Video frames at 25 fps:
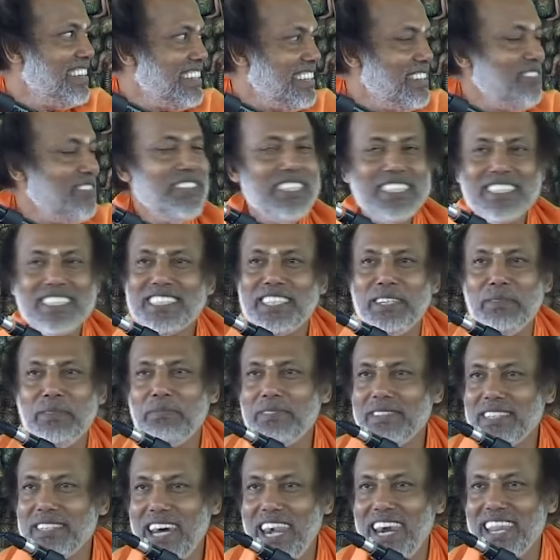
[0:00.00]
He must
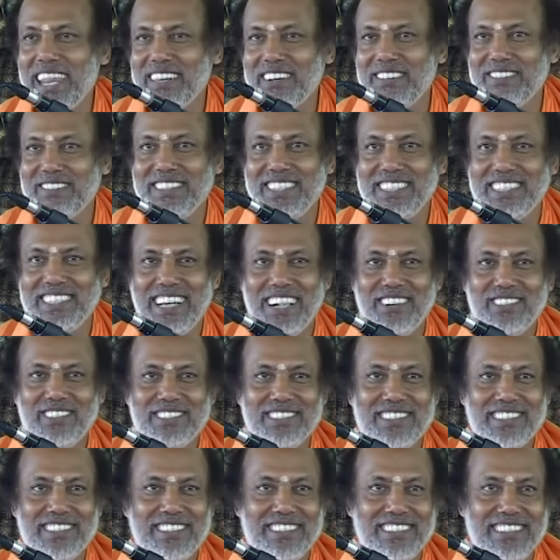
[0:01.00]
keep guard of this
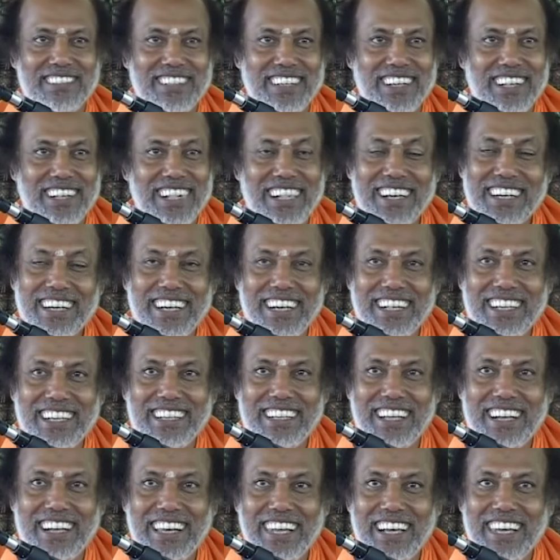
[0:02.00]
house, no? Are you
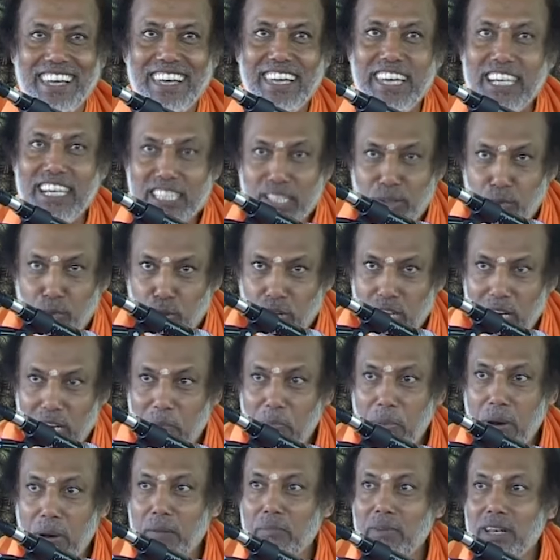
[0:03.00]
getting that? He is the only
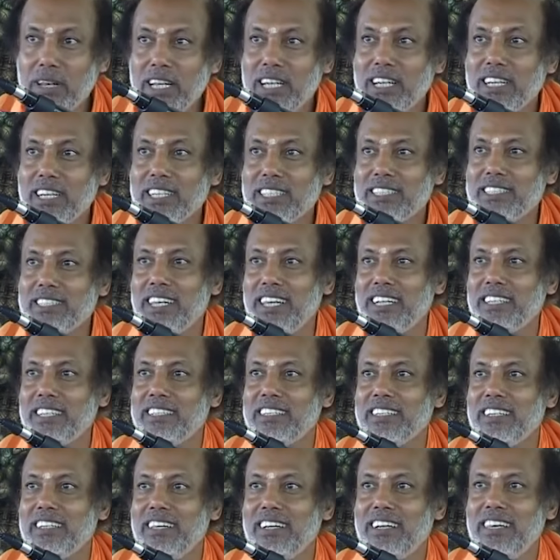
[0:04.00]
permanent
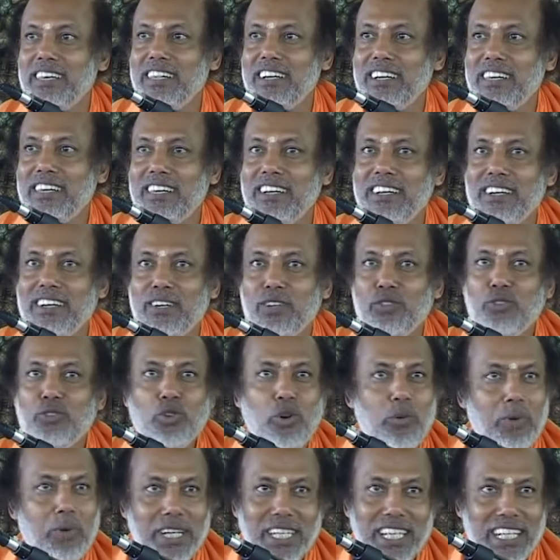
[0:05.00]
resident.
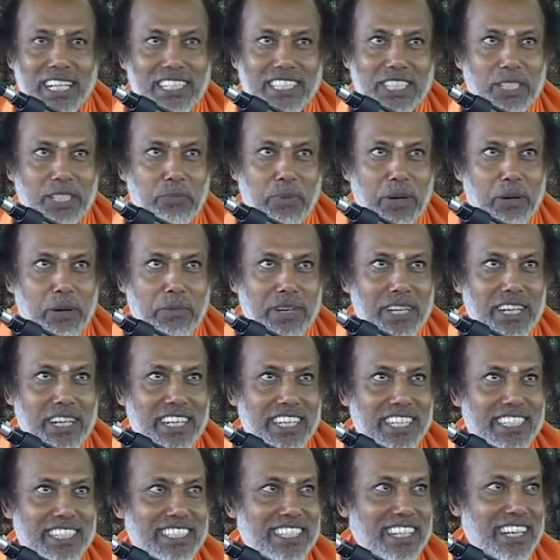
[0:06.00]
Nobody else is
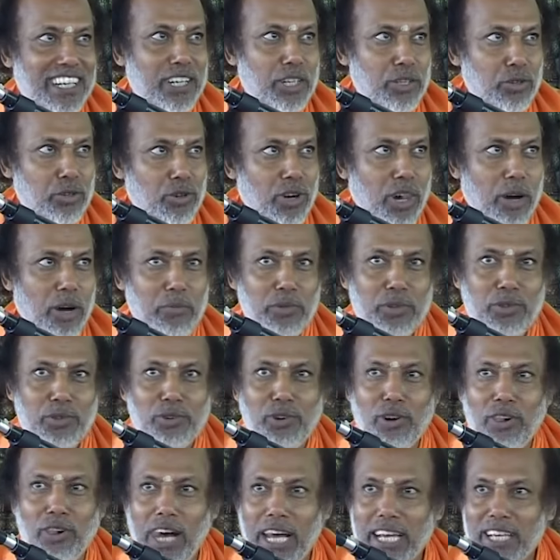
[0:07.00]
permanent resident. You come, you
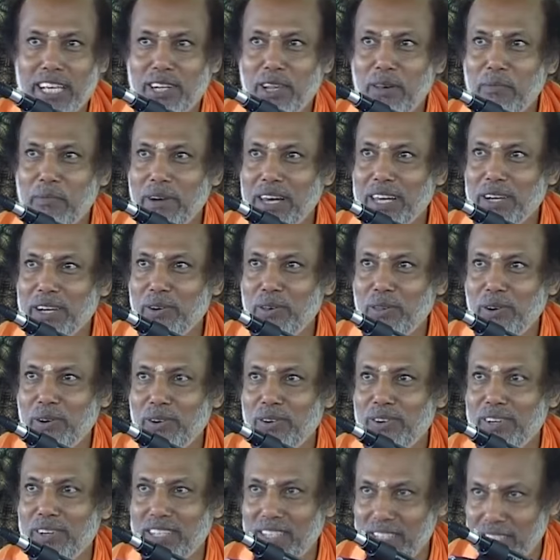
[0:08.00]
go, I come, I
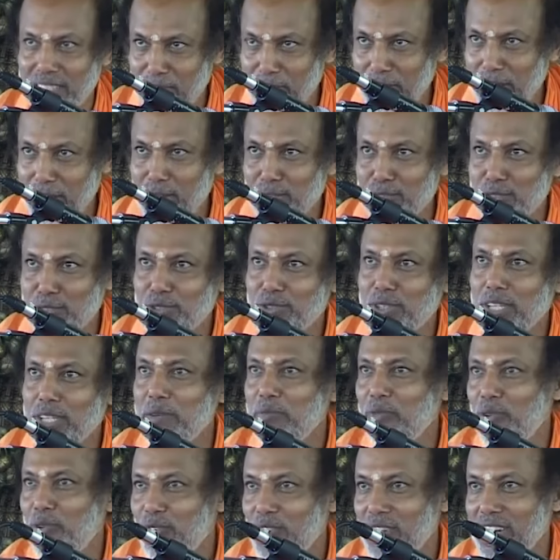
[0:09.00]
go. It belongs to
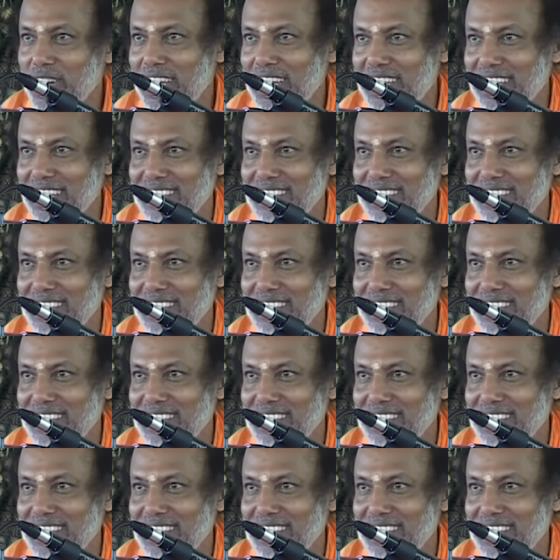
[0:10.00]
him only.